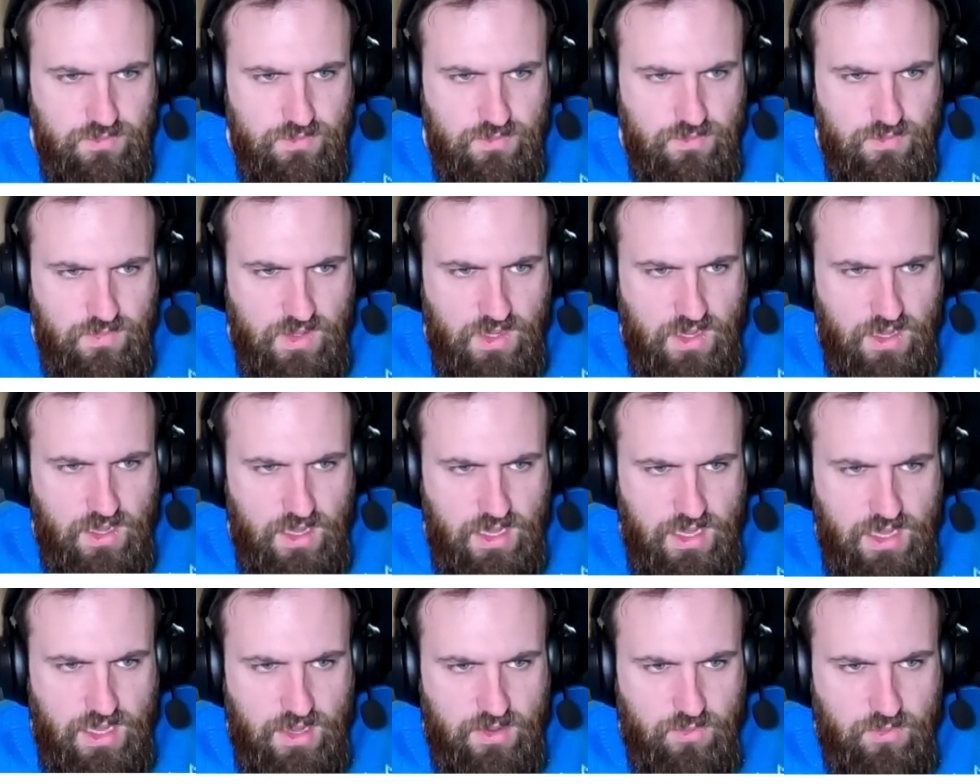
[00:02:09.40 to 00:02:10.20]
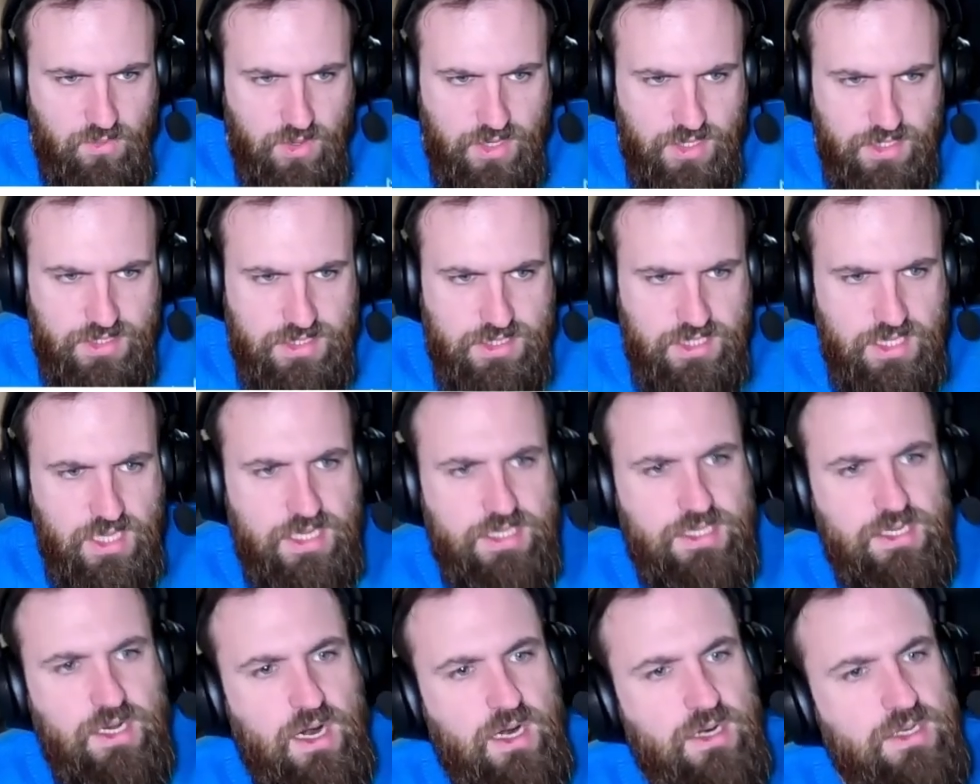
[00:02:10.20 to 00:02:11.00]
We're going to select
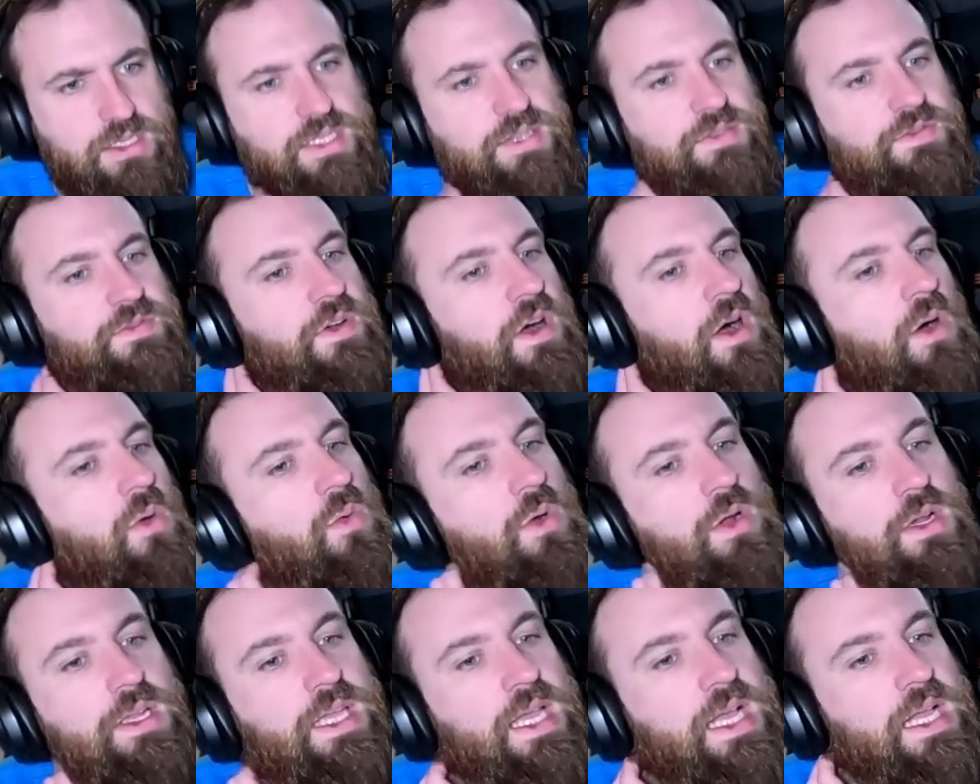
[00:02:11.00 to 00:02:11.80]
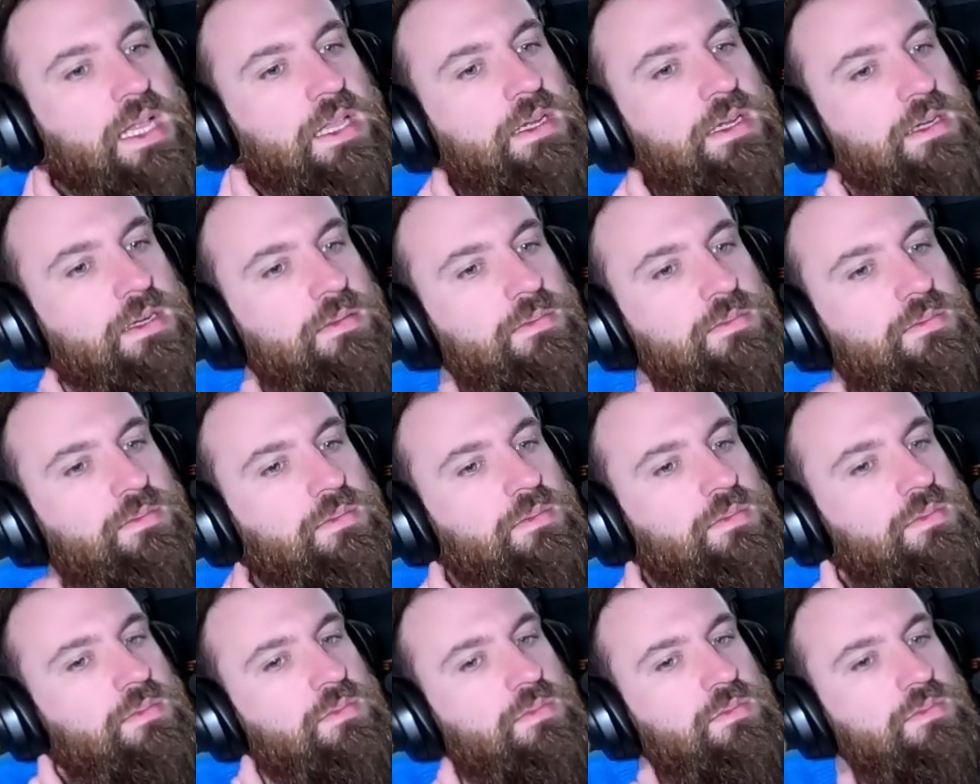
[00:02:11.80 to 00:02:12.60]
our default work calendar.
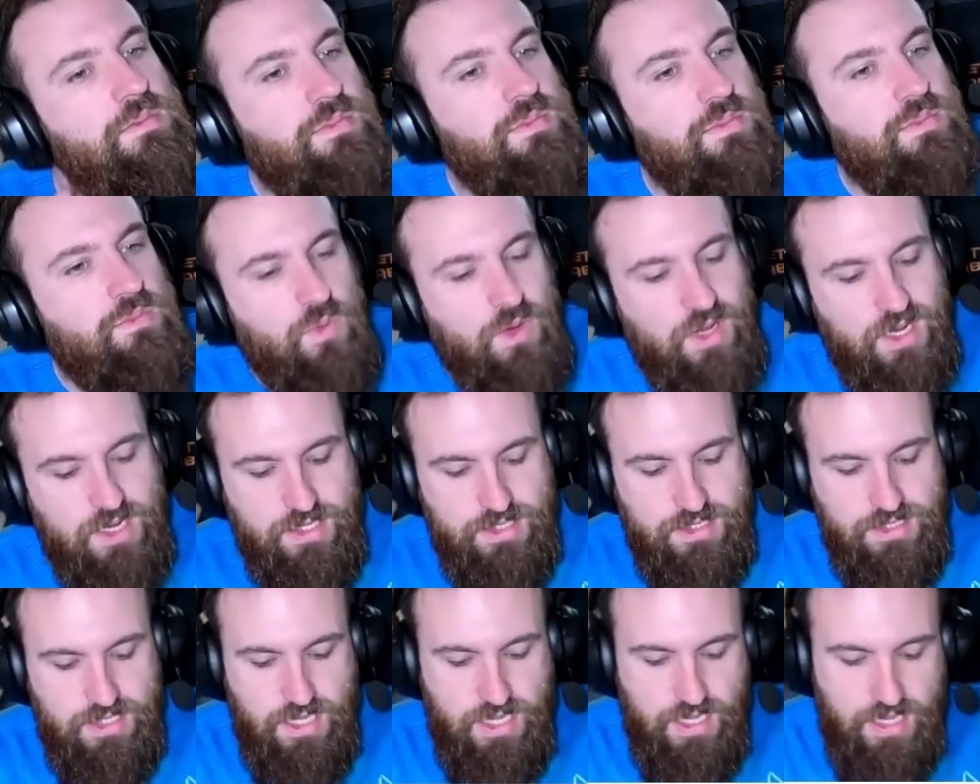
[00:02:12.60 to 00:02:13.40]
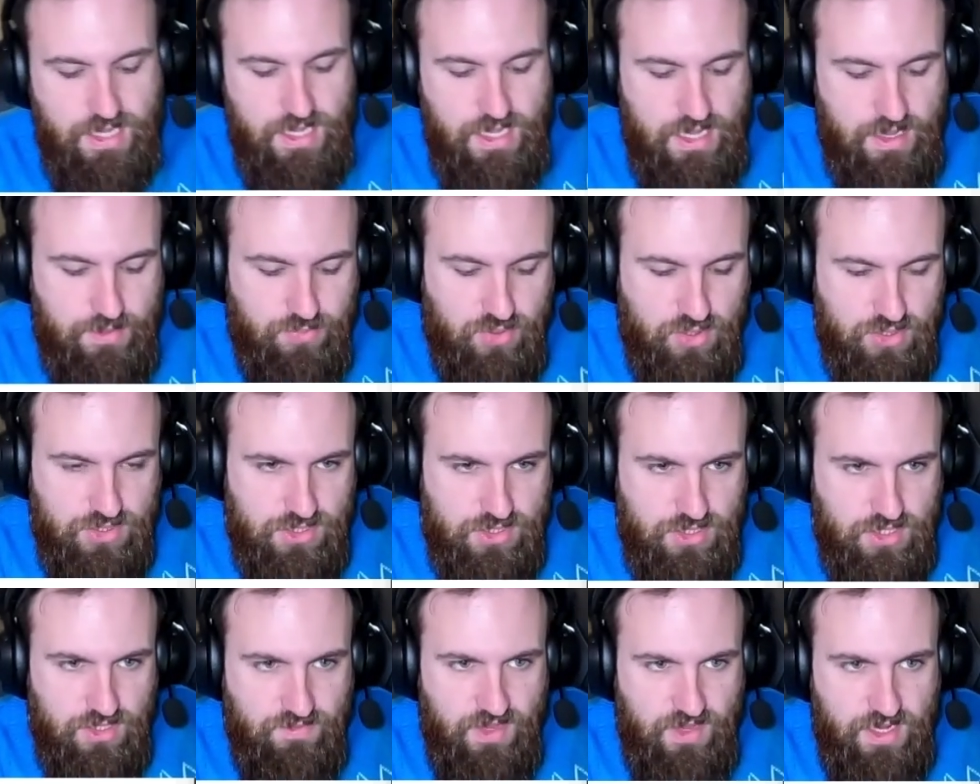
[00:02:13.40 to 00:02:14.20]
We're going to say
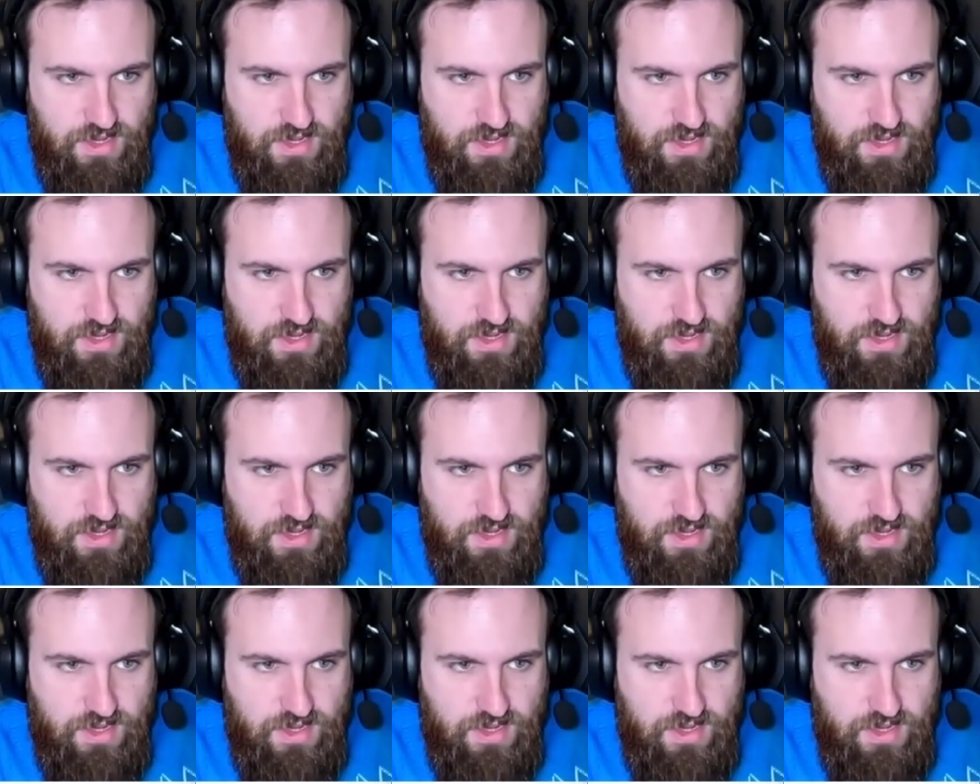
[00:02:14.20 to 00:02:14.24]
personal event.